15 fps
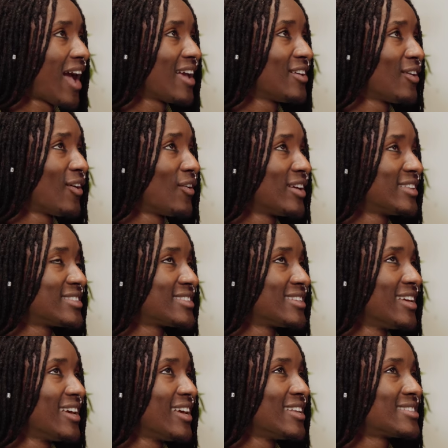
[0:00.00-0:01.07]
Yeah, you know,
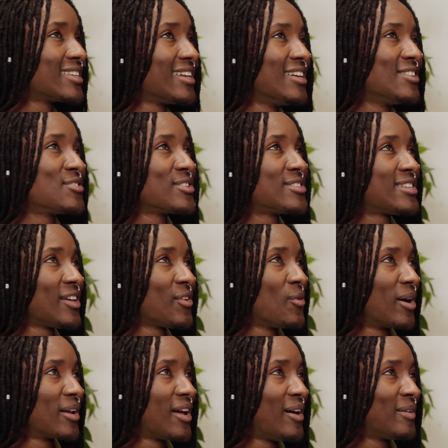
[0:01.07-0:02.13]
it's an interesting
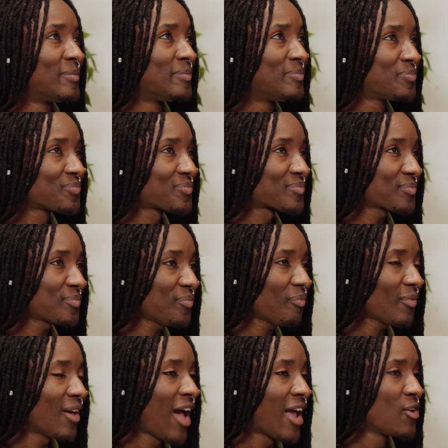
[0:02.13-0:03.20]
one.
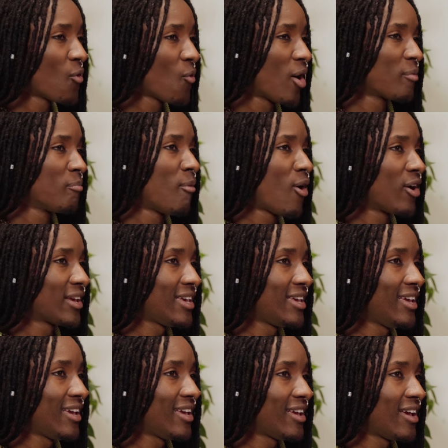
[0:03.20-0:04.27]
I know one monk,
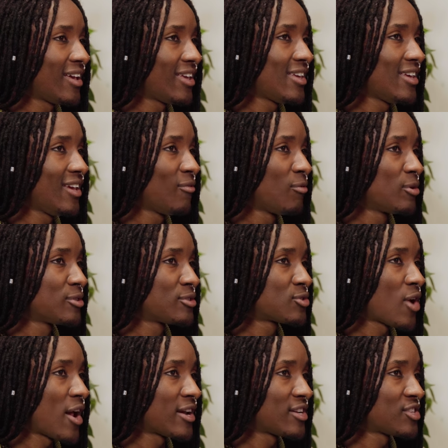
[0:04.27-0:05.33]
he was
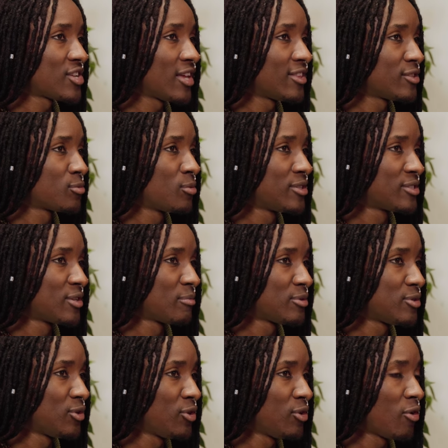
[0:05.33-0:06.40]
trying to share this wisdom
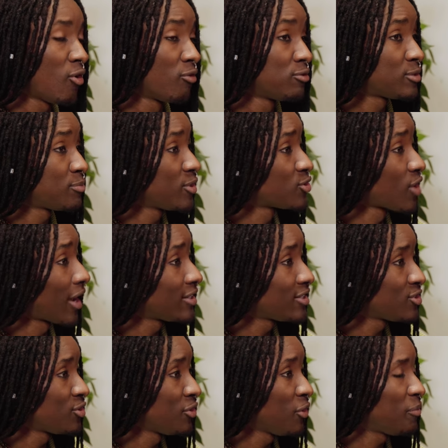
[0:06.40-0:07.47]
of
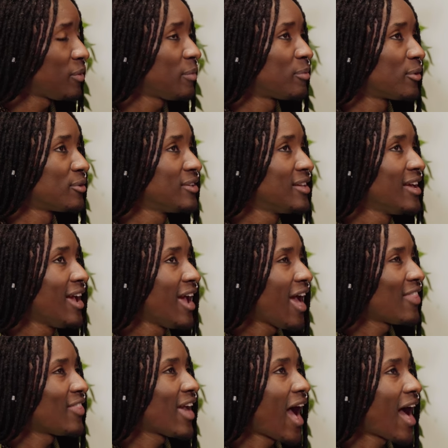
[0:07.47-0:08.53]
spirituality to new people.
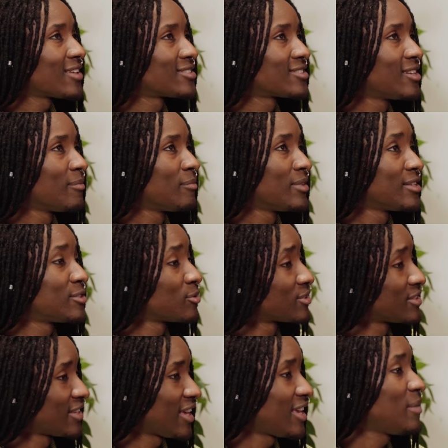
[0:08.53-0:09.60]
And they asked him, this
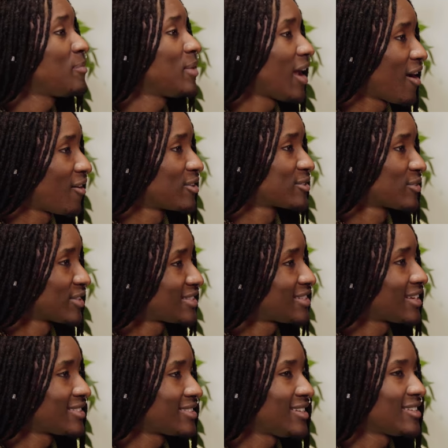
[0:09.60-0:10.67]
was in the hippie eras of the
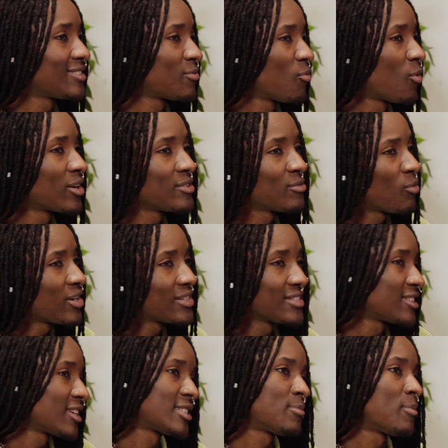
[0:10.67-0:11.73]
60s, what is
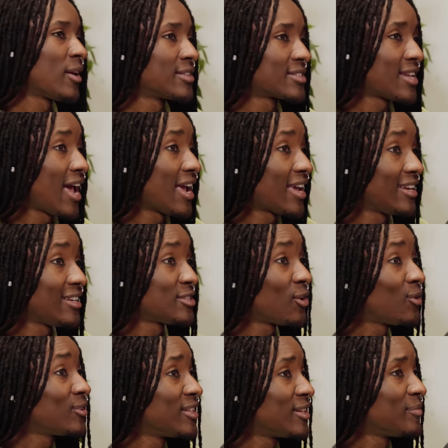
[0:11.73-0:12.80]
this experience like? And he
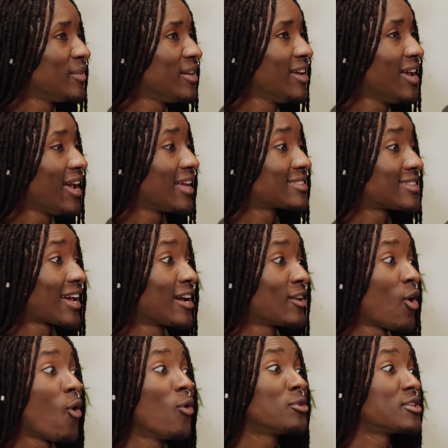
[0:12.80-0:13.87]
told them, it's like
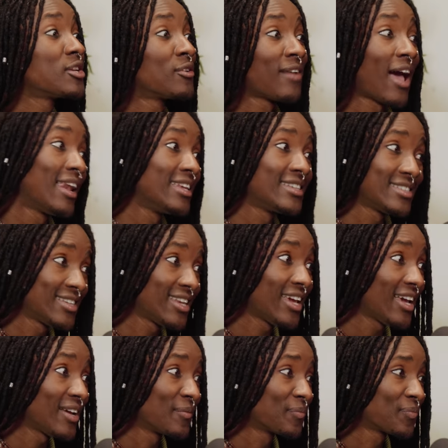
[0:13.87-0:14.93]
an ocean of
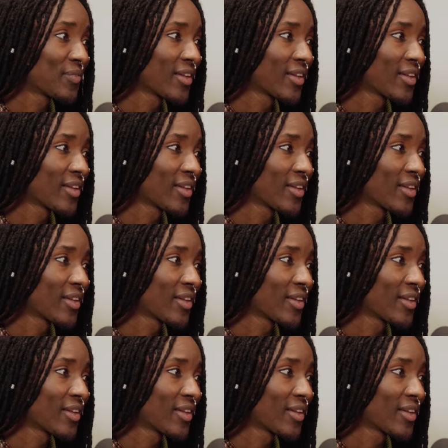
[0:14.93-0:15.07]
LSD.